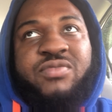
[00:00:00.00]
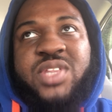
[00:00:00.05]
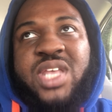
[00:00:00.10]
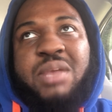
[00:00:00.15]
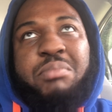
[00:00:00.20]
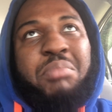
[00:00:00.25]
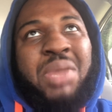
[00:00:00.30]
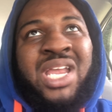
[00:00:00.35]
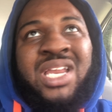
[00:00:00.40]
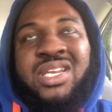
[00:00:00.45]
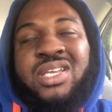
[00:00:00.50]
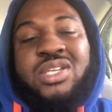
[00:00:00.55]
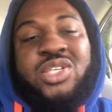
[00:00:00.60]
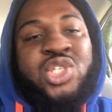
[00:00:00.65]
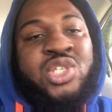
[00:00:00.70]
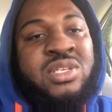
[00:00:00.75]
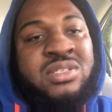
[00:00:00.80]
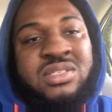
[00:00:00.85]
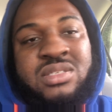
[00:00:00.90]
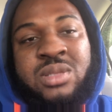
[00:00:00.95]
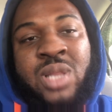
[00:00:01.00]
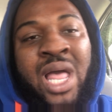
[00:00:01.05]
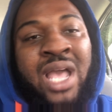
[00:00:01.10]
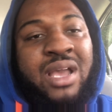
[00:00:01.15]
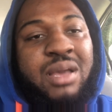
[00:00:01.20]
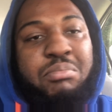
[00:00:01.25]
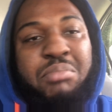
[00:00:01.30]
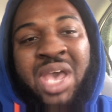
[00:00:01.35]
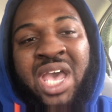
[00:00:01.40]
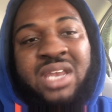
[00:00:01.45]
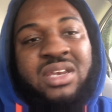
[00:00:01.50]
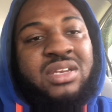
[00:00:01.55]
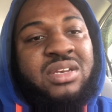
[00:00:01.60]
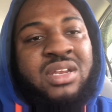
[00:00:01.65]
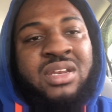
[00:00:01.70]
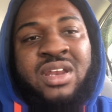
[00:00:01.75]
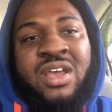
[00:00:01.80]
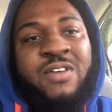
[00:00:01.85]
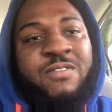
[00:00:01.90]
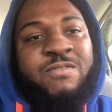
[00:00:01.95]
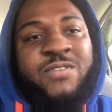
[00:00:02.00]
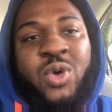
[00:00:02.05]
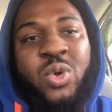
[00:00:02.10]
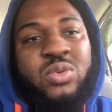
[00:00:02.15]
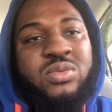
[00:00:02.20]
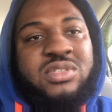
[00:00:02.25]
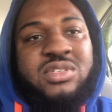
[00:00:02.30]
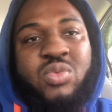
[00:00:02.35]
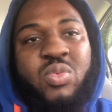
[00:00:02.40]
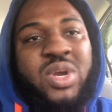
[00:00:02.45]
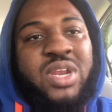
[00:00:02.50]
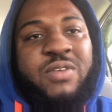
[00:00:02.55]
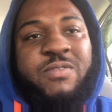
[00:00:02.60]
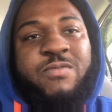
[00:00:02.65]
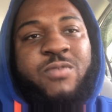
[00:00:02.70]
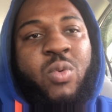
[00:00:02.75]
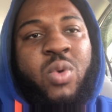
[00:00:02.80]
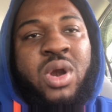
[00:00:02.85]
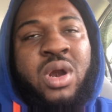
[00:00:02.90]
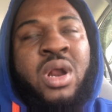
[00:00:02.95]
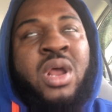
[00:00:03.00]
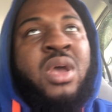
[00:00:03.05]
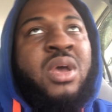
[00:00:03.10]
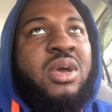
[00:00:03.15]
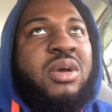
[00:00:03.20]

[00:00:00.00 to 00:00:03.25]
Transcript: They made it just like Madden NFL 24.